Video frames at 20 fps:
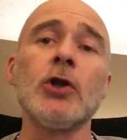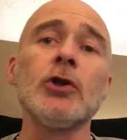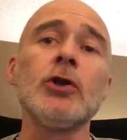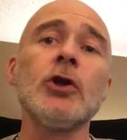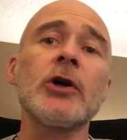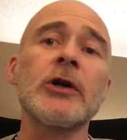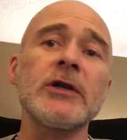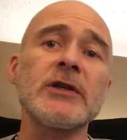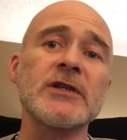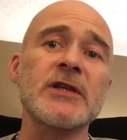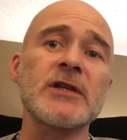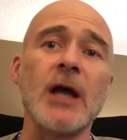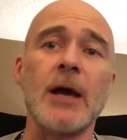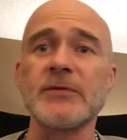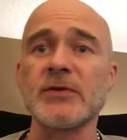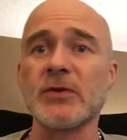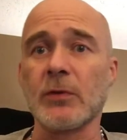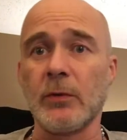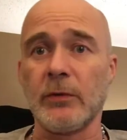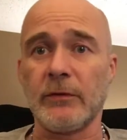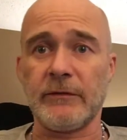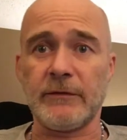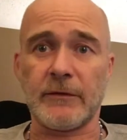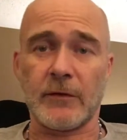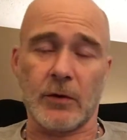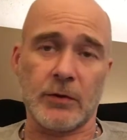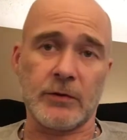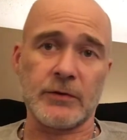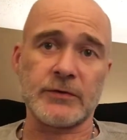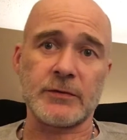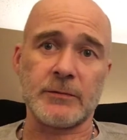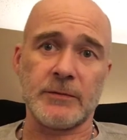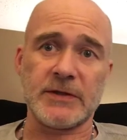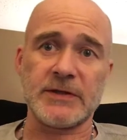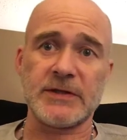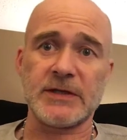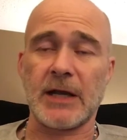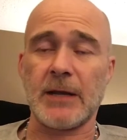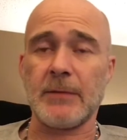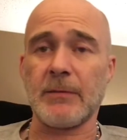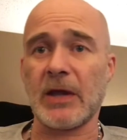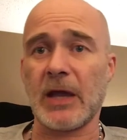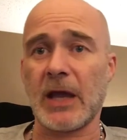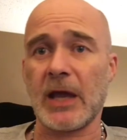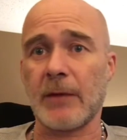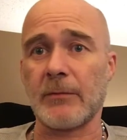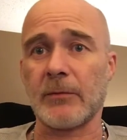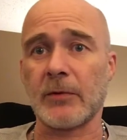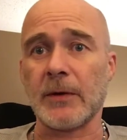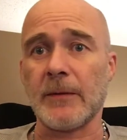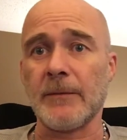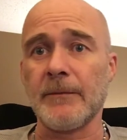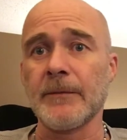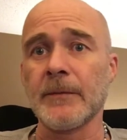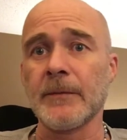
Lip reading: look at subsequent photos from the same camera.